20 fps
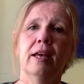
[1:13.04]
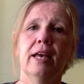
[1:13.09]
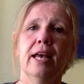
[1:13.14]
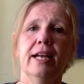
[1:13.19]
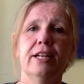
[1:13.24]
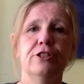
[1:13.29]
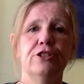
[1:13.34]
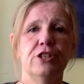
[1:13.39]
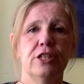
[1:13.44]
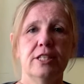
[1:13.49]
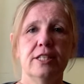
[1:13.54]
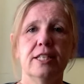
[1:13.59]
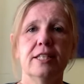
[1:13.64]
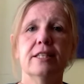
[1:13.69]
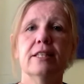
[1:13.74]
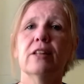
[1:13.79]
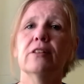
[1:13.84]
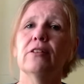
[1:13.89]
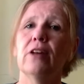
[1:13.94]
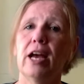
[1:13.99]
And just as
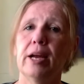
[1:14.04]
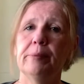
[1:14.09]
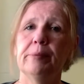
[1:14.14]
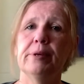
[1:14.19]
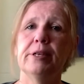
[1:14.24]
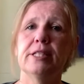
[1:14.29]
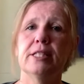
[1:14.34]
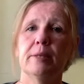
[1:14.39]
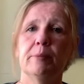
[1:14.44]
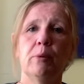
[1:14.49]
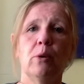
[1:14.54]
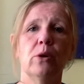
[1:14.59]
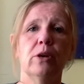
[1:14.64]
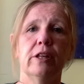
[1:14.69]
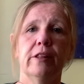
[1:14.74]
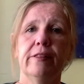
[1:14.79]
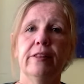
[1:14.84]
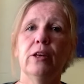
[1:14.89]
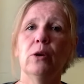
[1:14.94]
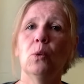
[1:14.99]
the library
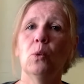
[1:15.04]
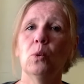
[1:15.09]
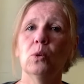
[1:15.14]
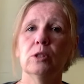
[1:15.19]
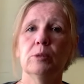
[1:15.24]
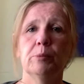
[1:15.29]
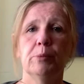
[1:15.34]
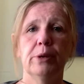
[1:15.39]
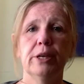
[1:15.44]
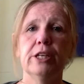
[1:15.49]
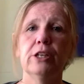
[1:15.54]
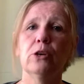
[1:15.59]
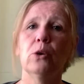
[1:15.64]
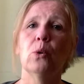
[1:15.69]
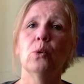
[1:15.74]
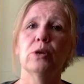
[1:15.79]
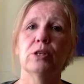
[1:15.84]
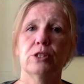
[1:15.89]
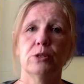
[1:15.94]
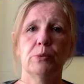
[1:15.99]
supported the old print
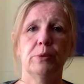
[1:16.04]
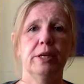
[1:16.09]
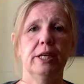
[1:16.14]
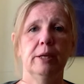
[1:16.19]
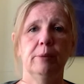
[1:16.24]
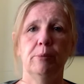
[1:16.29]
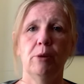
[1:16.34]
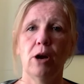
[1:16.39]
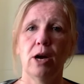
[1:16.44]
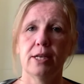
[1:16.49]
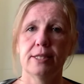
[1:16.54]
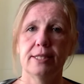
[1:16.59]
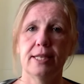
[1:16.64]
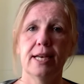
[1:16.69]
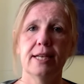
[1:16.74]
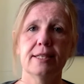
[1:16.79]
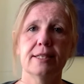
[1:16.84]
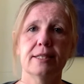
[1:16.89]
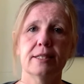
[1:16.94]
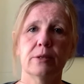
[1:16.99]
course reading
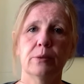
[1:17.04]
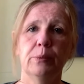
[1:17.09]
process,